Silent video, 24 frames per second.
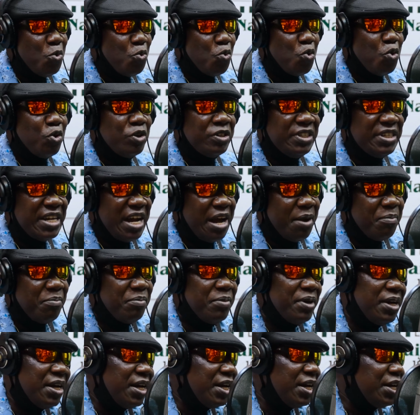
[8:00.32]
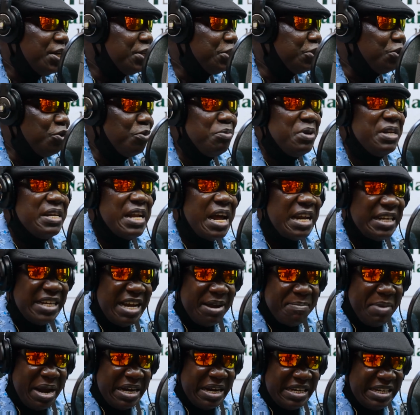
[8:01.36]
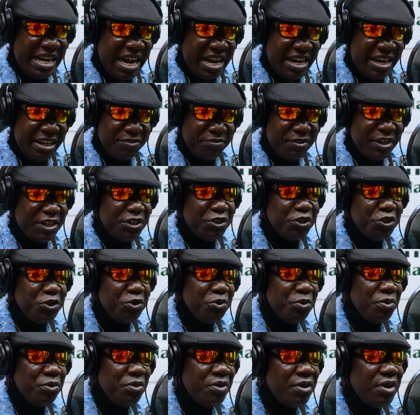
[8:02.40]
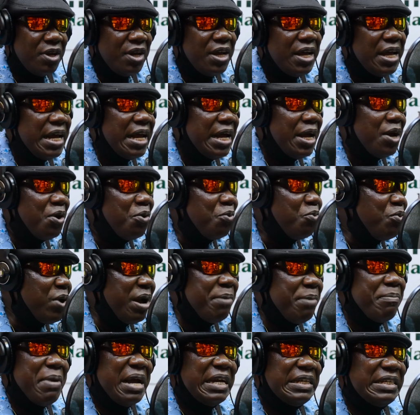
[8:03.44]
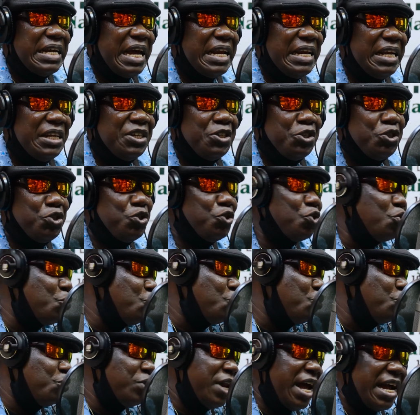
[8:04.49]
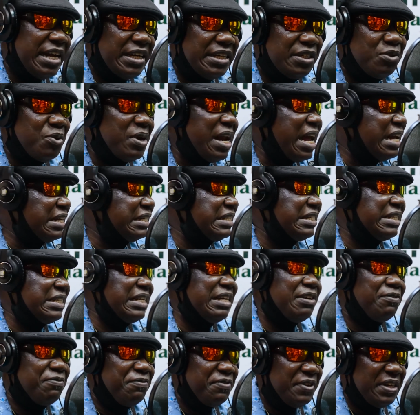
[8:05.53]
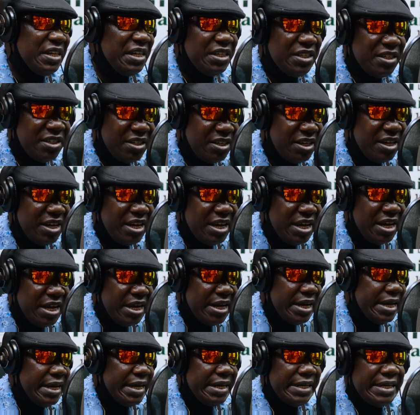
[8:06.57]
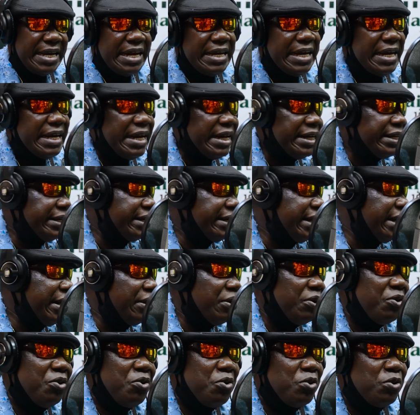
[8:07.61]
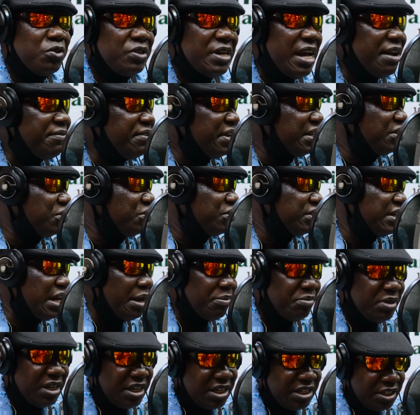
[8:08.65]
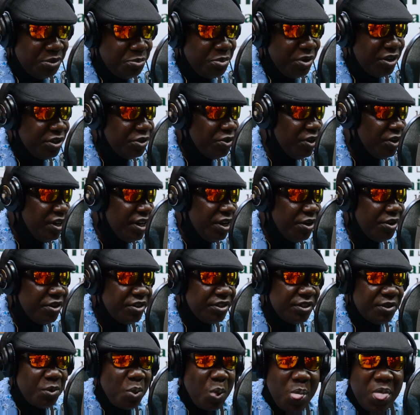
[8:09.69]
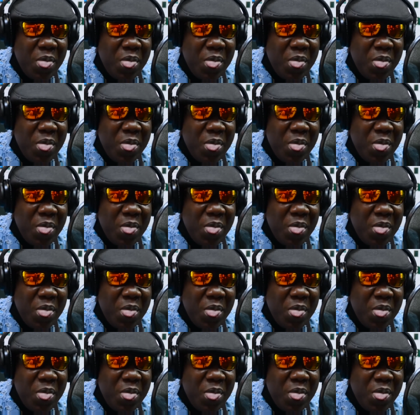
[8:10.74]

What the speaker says: come jam. So me now there my talent first show. When my talent show like this, when I sing finish, now there of course I'm taking this boy to Lagos.